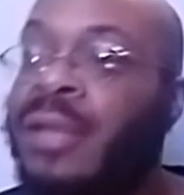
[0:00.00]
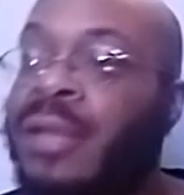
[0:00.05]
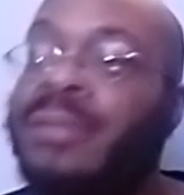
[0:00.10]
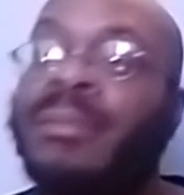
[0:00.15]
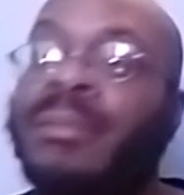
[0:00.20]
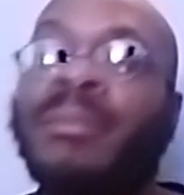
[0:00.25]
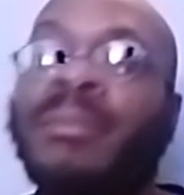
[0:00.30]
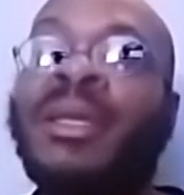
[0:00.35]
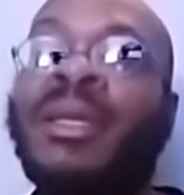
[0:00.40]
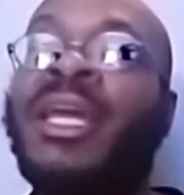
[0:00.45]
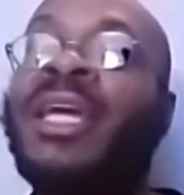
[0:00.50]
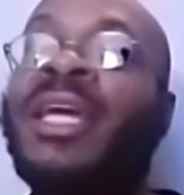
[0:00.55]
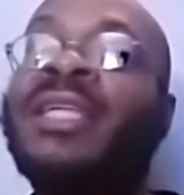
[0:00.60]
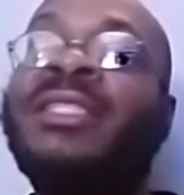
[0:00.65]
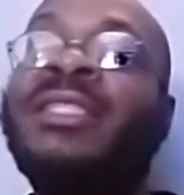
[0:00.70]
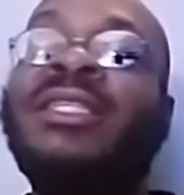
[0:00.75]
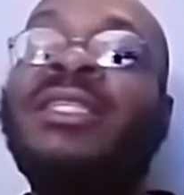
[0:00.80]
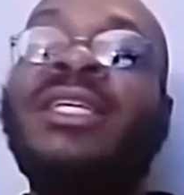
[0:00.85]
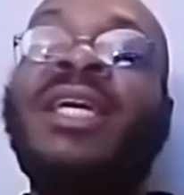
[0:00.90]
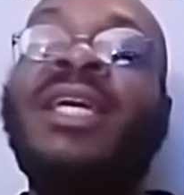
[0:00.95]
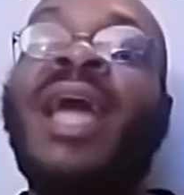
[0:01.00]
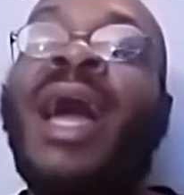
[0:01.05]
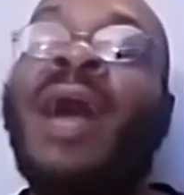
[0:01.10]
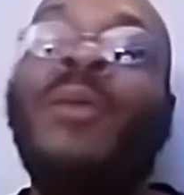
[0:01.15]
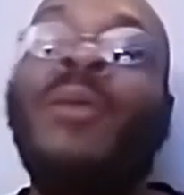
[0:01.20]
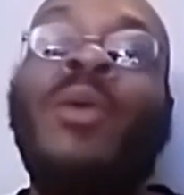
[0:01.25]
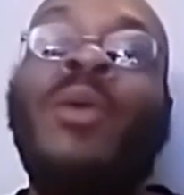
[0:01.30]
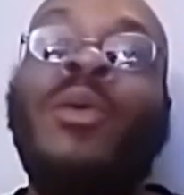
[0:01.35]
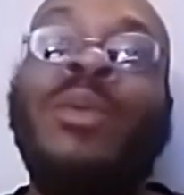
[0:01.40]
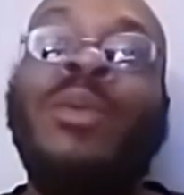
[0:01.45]
Mackenzie, I
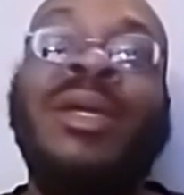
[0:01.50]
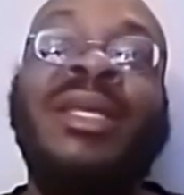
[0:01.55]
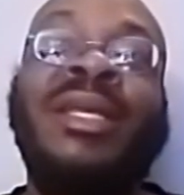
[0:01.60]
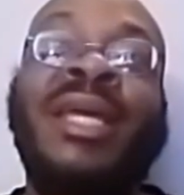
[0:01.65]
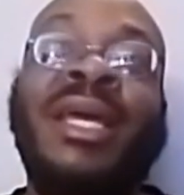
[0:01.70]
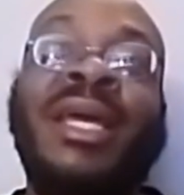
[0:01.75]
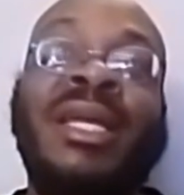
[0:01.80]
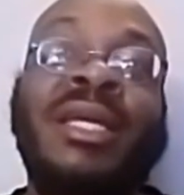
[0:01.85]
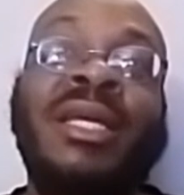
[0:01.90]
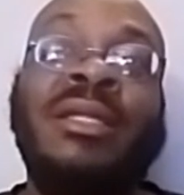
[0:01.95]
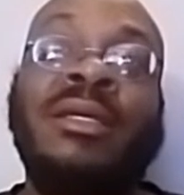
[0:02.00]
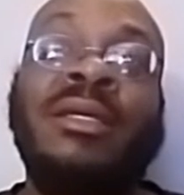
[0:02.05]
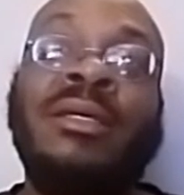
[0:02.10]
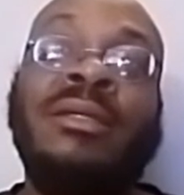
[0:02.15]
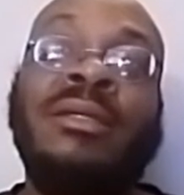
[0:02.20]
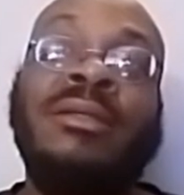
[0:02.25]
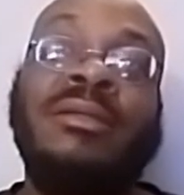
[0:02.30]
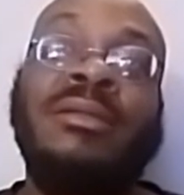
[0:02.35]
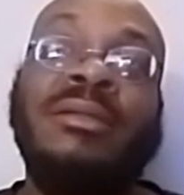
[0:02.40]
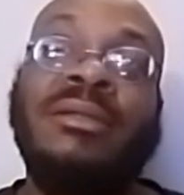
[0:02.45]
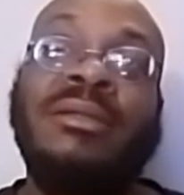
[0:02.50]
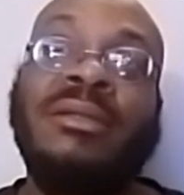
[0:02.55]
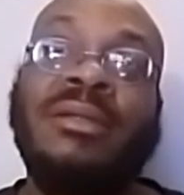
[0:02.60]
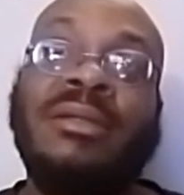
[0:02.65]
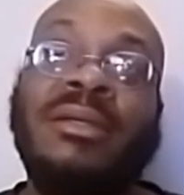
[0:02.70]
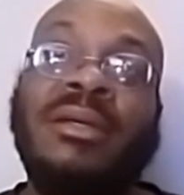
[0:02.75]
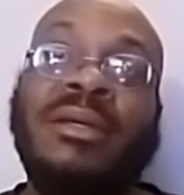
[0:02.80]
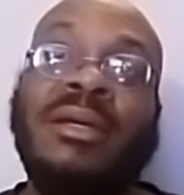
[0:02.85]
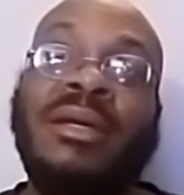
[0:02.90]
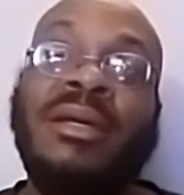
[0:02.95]
won't with that either.
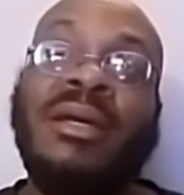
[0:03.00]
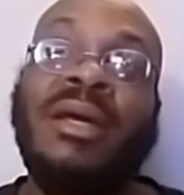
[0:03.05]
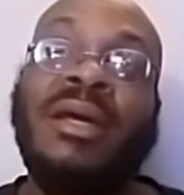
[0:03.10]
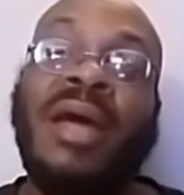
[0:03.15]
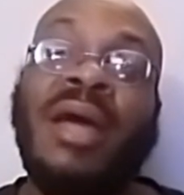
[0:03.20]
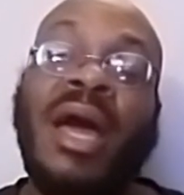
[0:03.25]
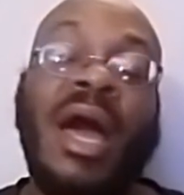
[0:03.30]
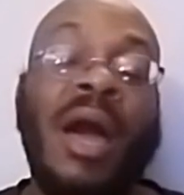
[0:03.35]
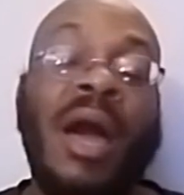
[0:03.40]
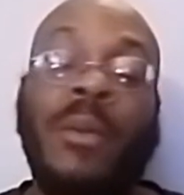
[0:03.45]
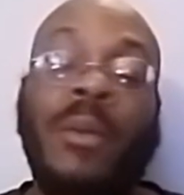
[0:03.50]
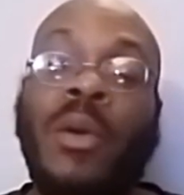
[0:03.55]
I